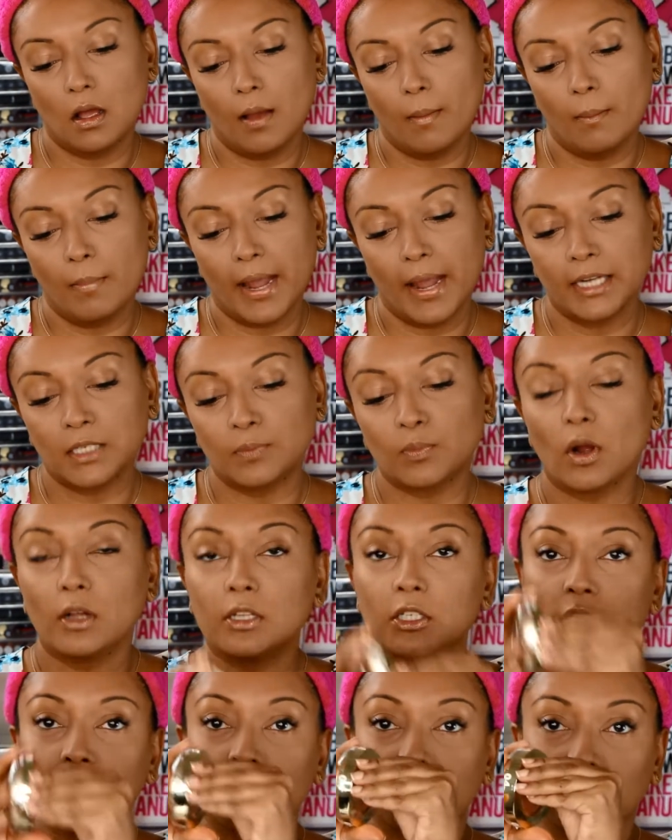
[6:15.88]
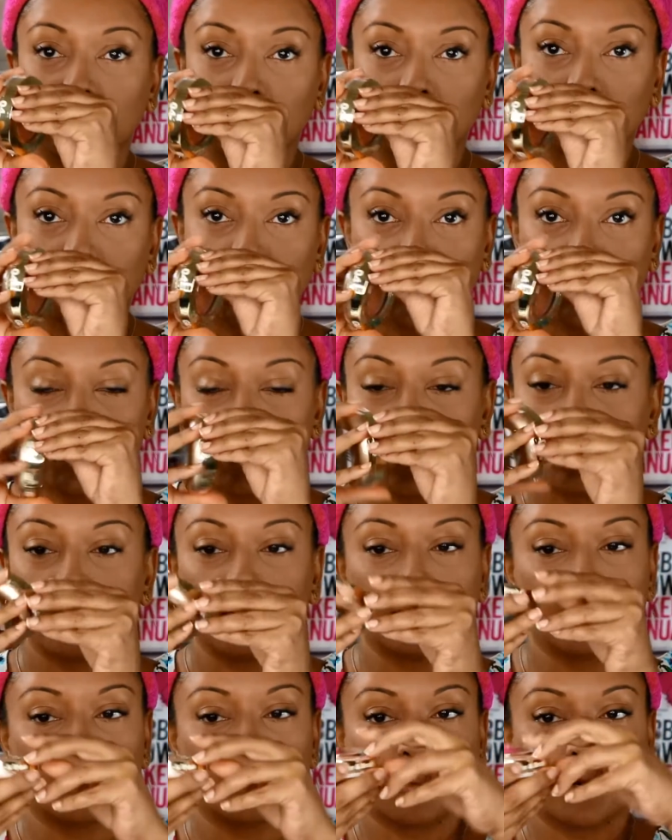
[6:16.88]
baked bronzer, and like I said,
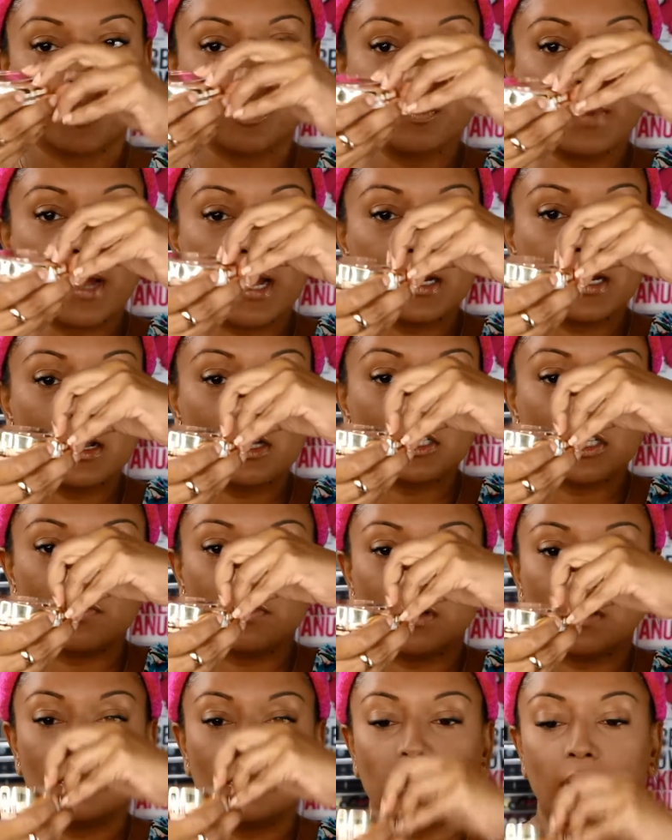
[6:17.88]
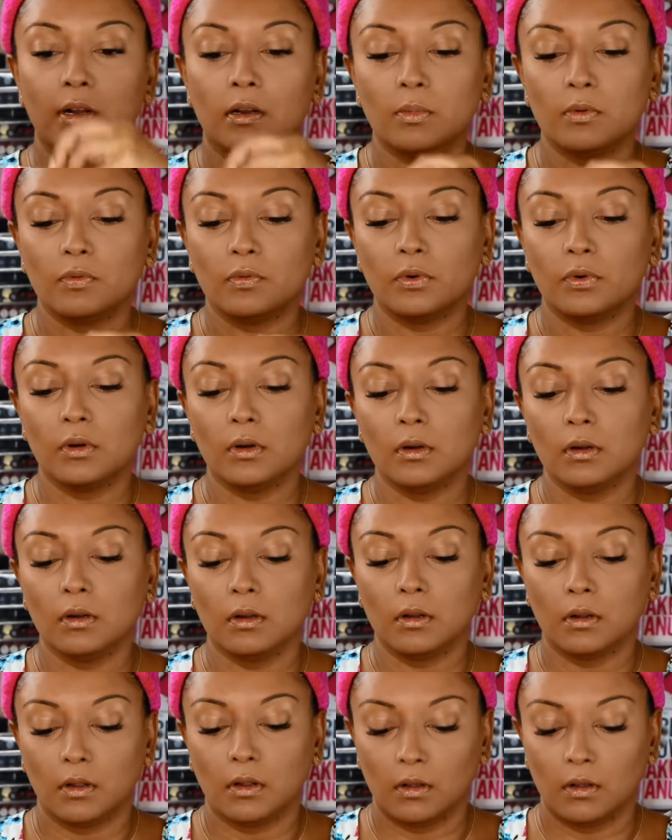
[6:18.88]
it's a brand new package. I've never tried it before.